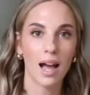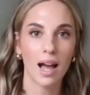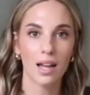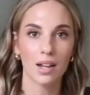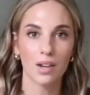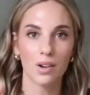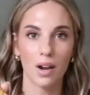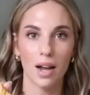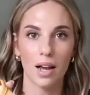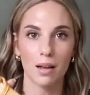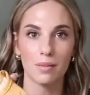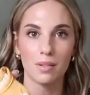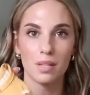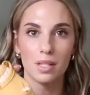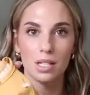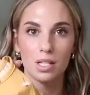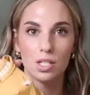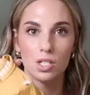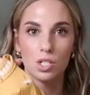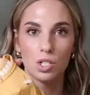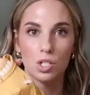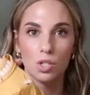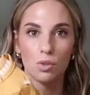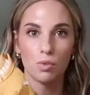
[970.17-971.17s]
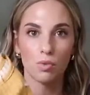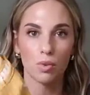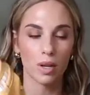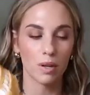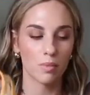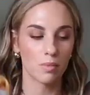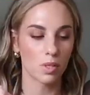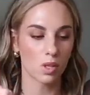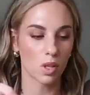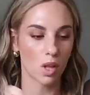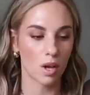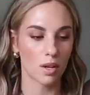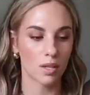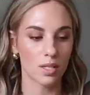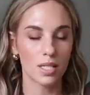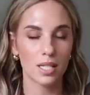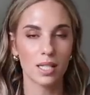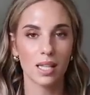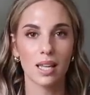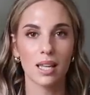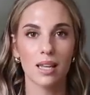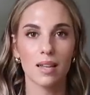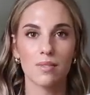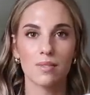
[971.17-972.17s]
I grabbed these two ribbed long
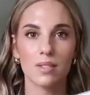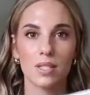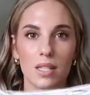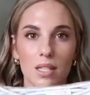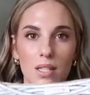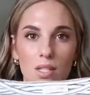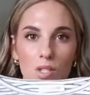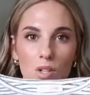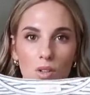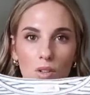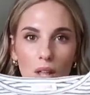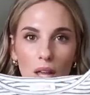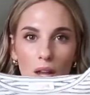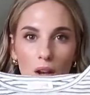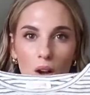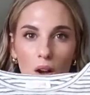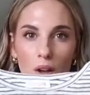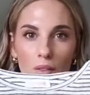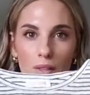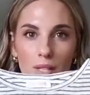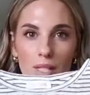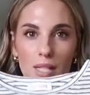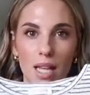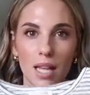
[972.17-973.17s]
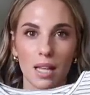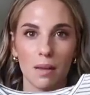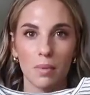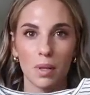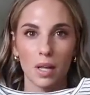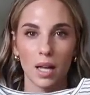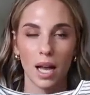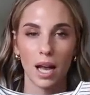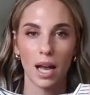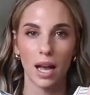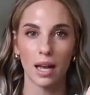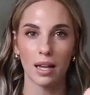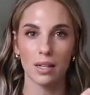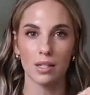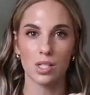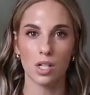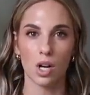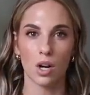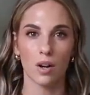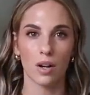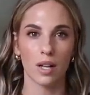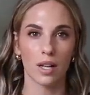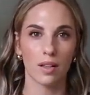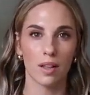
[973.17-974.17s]
sleeves. These are like on the table at
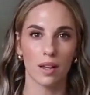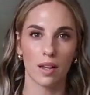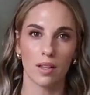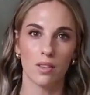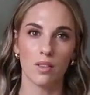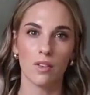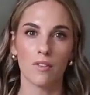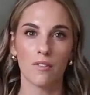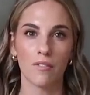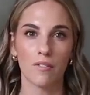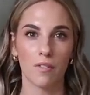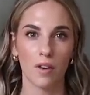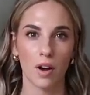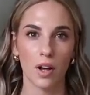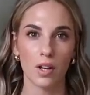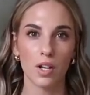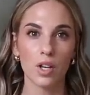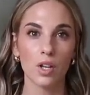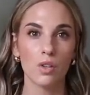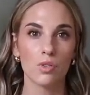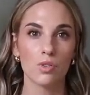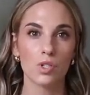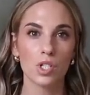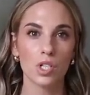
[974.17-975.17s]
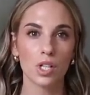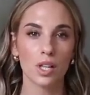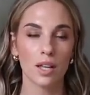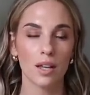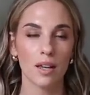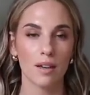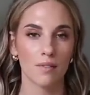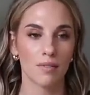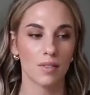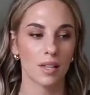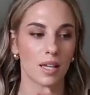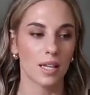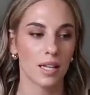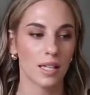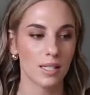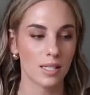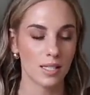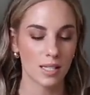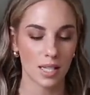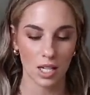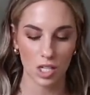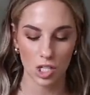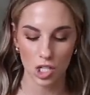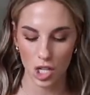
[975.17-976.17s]
Target, like in the front usually of the
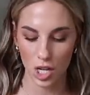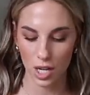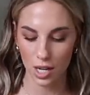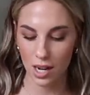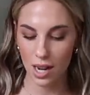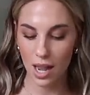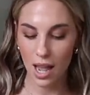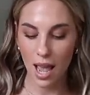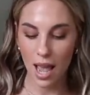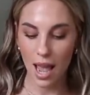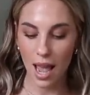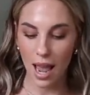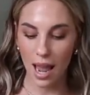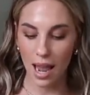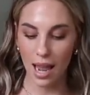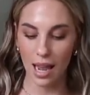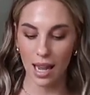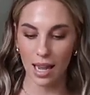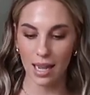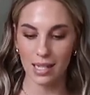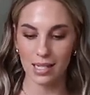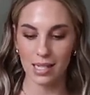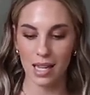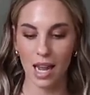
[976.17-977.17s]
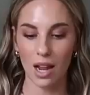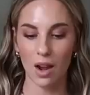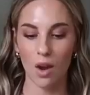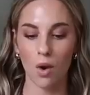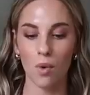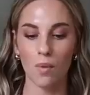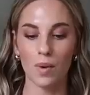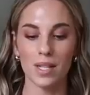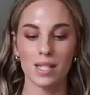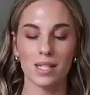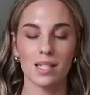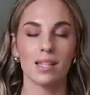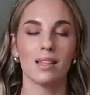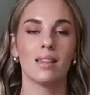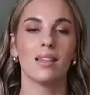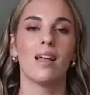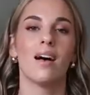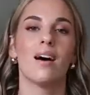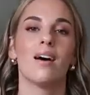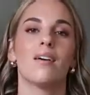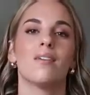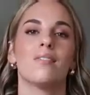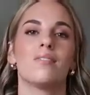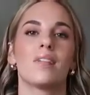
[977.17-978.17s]
kids section. And I always
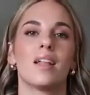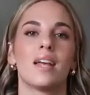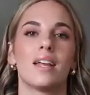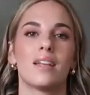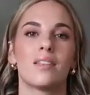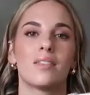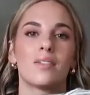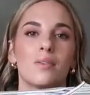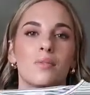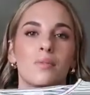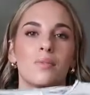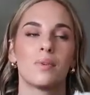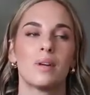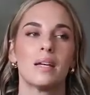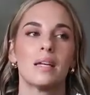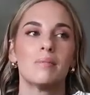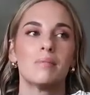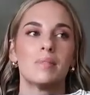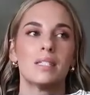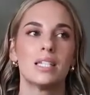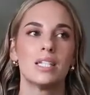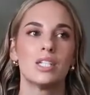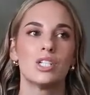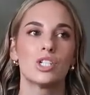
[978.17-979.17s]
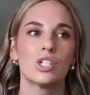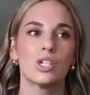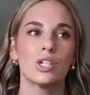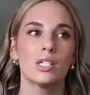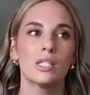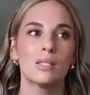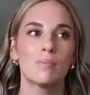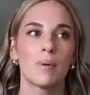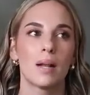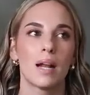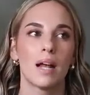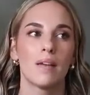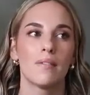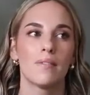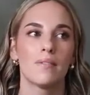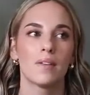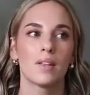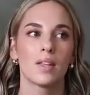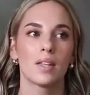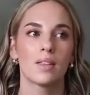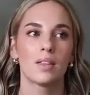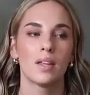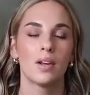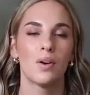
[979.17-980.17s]
love like the ribbed t-shirts, but I
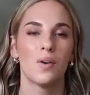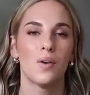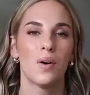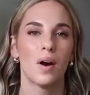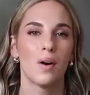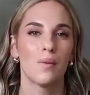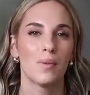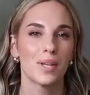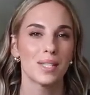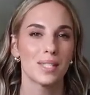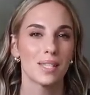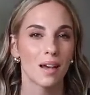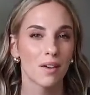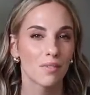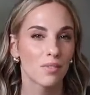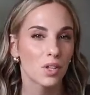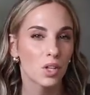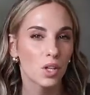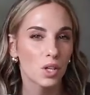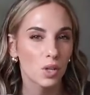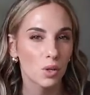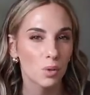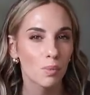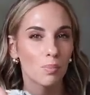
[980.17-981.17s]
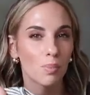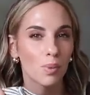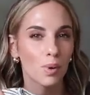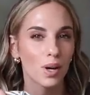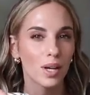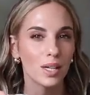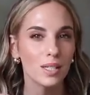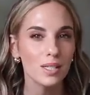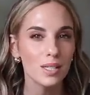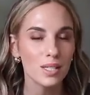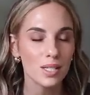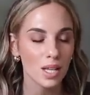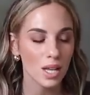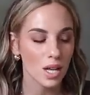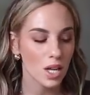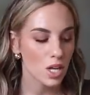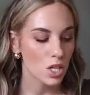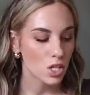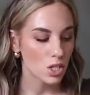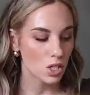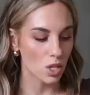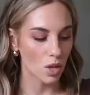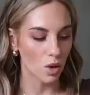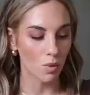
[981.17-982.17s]
feel like they don't always have cute prints.
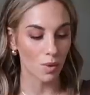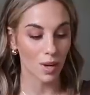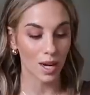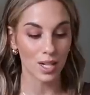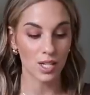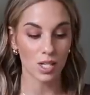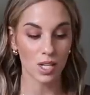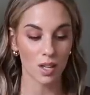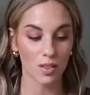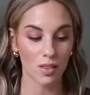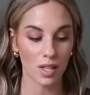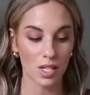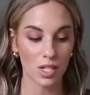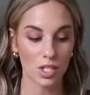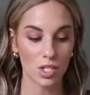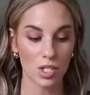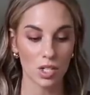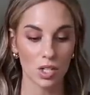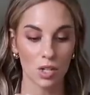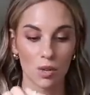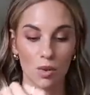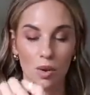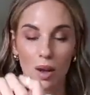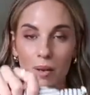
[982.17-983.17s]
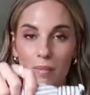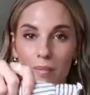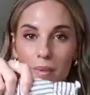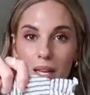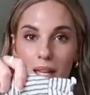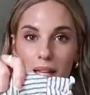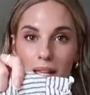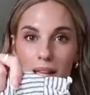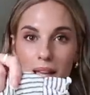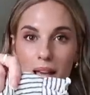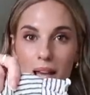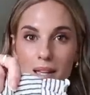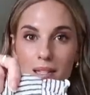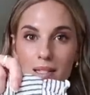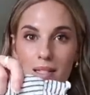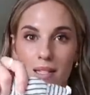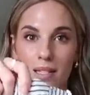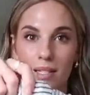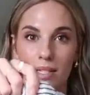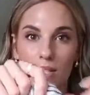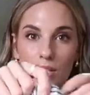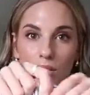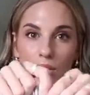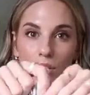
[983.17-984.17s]
So when I saw these two, I'm like, yes,
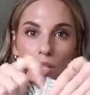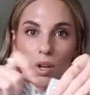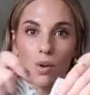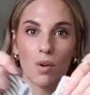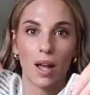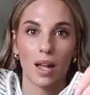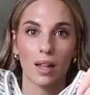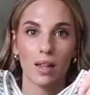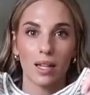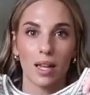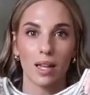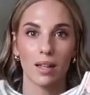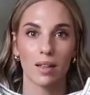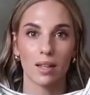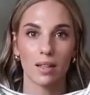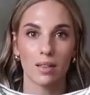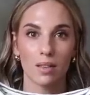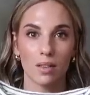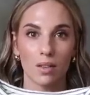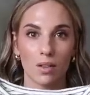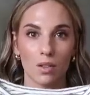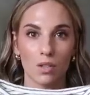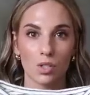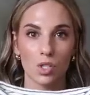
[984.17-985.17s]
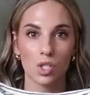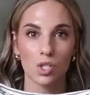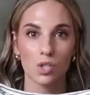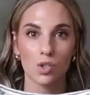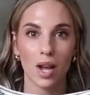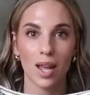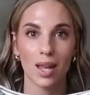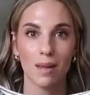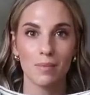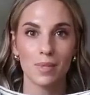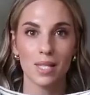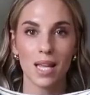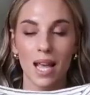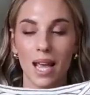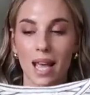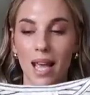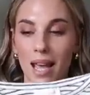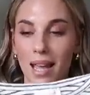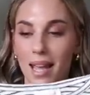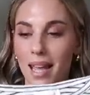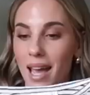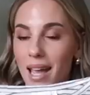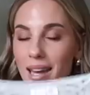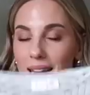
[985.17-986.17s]
this is so Ellie. I like the little stripes.
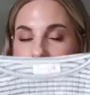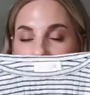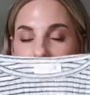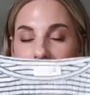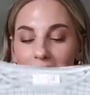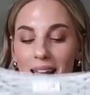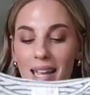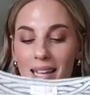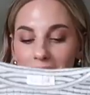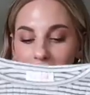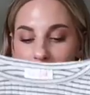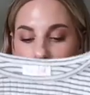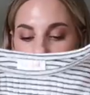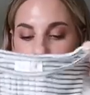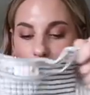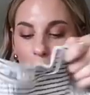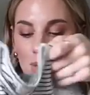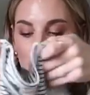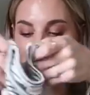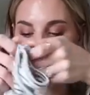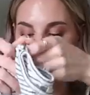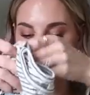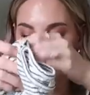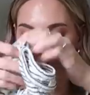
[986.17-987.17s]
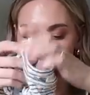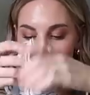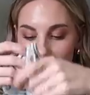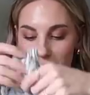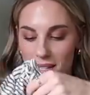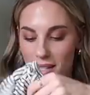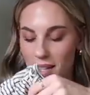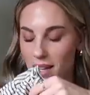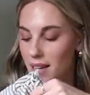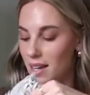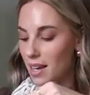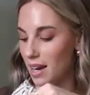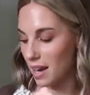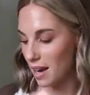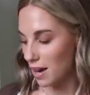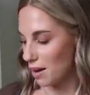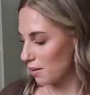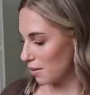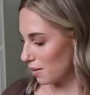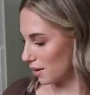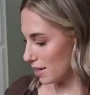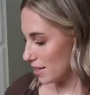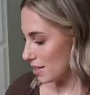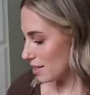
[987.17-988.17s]
Again, leggings and boots, that's like
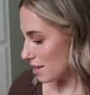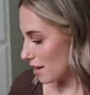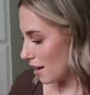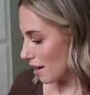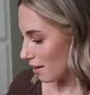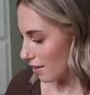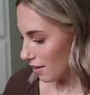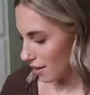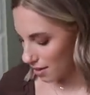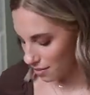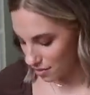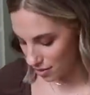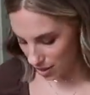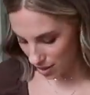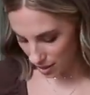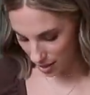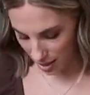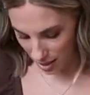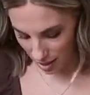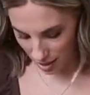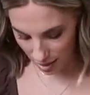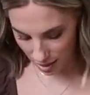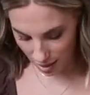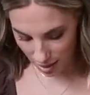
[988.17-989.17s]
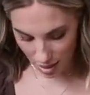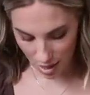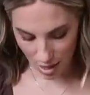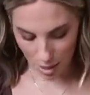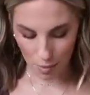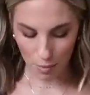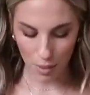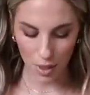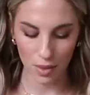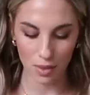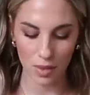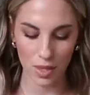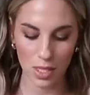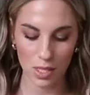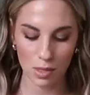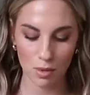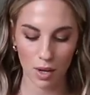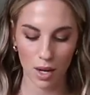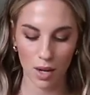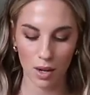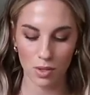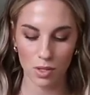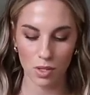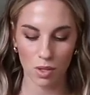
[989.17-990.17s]
how I style everything. But this
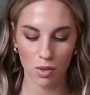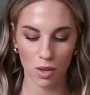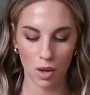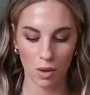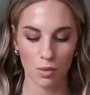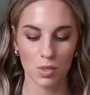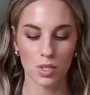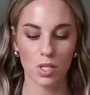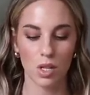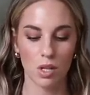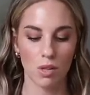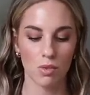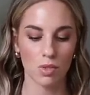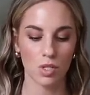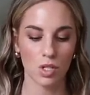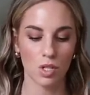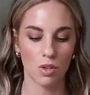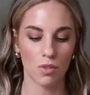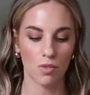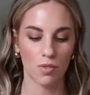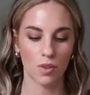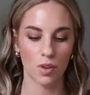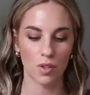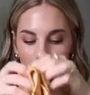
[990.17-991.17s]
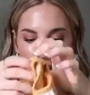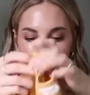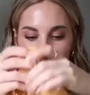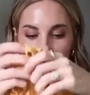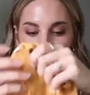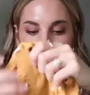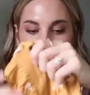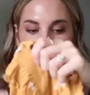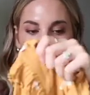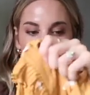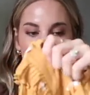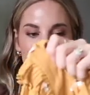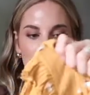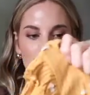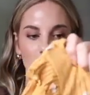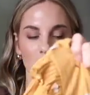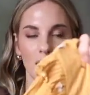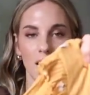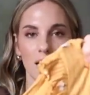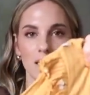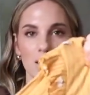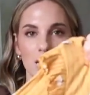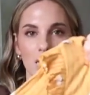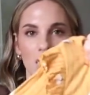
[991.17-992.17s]
one I also thought was cute too for it. And I love this. I think
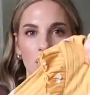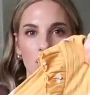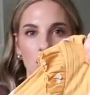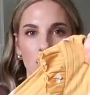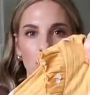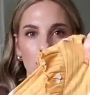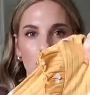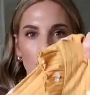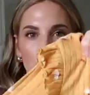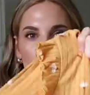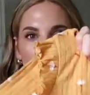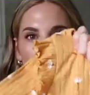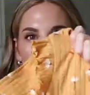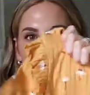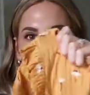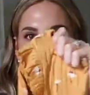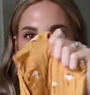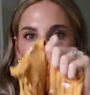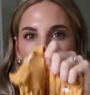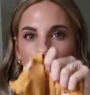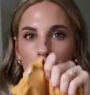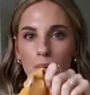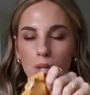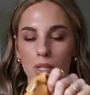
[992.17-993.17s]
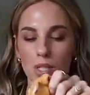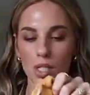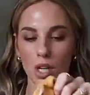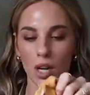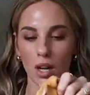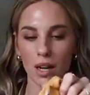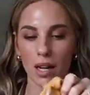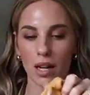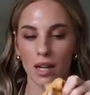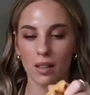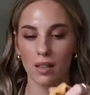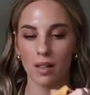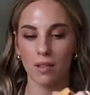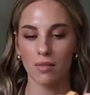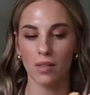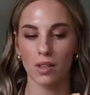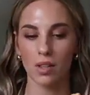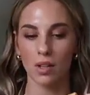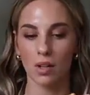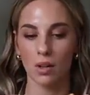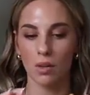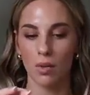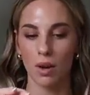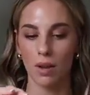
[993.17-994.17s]
it has like a cute little floral print on it. Love the
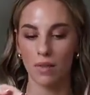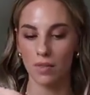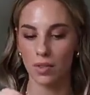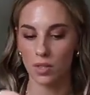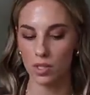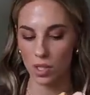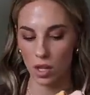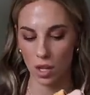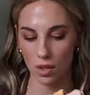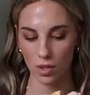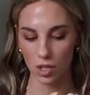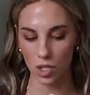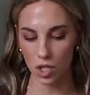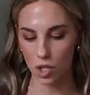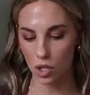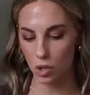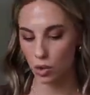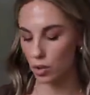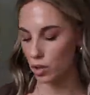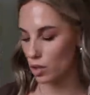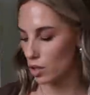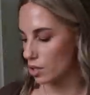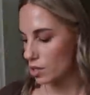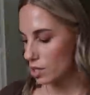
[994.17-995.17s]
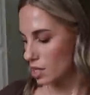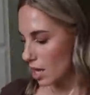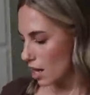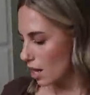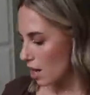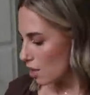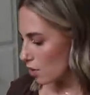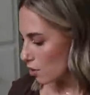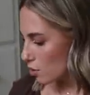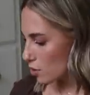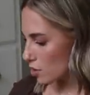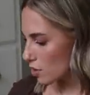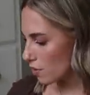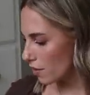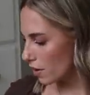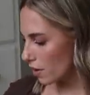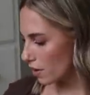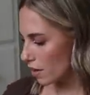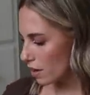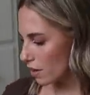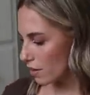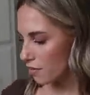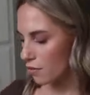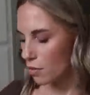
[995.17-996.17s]
little ruffles on the shoulders. Those are
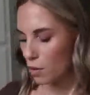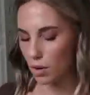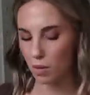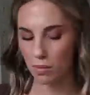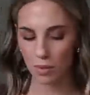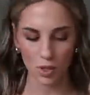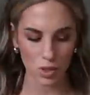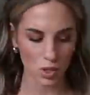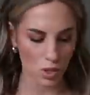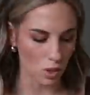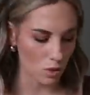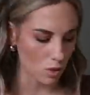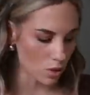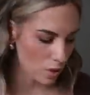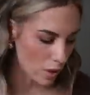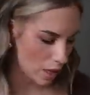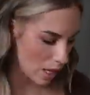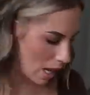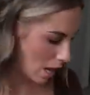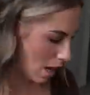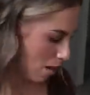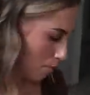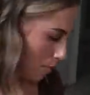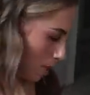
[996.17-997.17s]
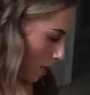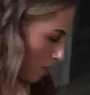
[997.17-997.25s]
very affordable too. They're like eight